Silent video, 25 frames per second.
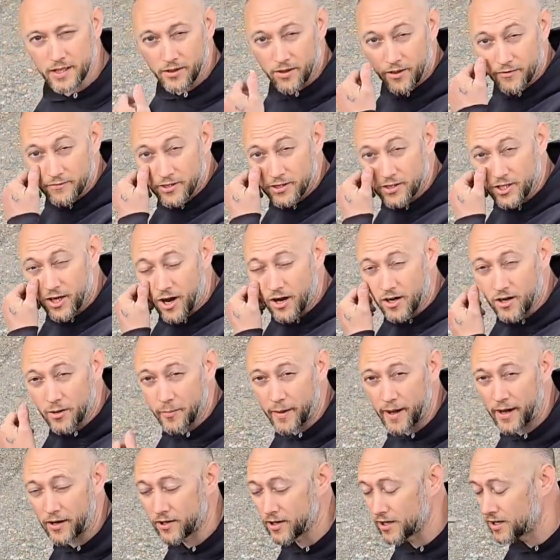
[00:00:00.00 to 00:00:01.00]
I'd love to talk
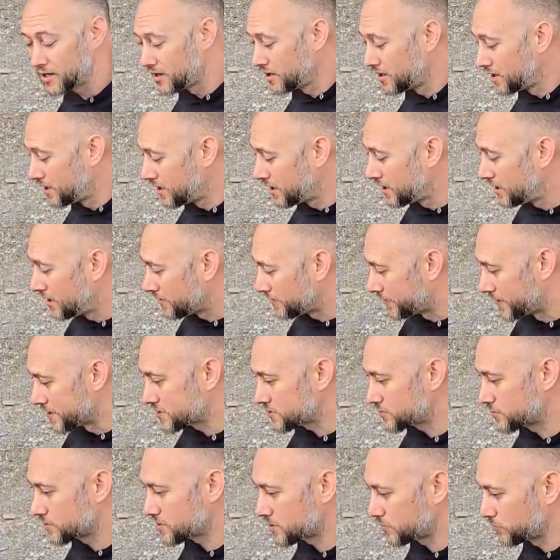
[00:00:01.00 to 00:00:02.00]
about it.
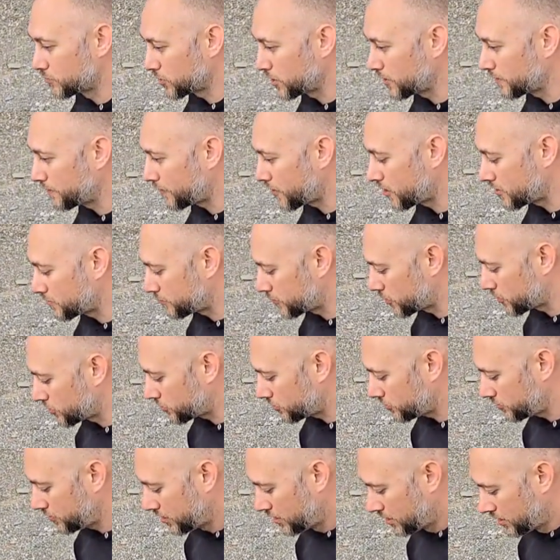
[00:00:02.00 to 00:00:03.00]
This was a really fun
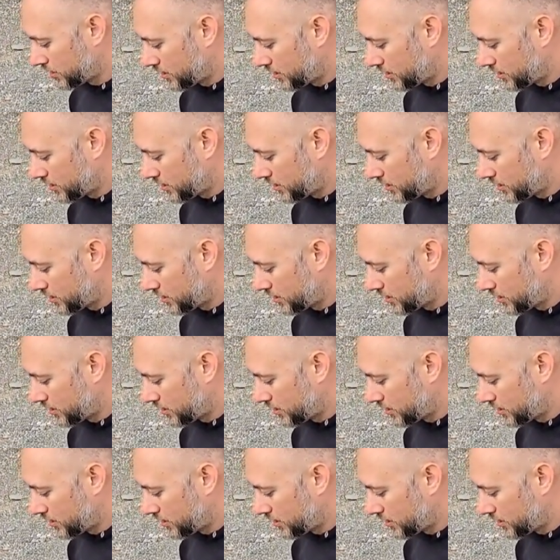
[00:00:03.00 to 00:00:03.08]
build.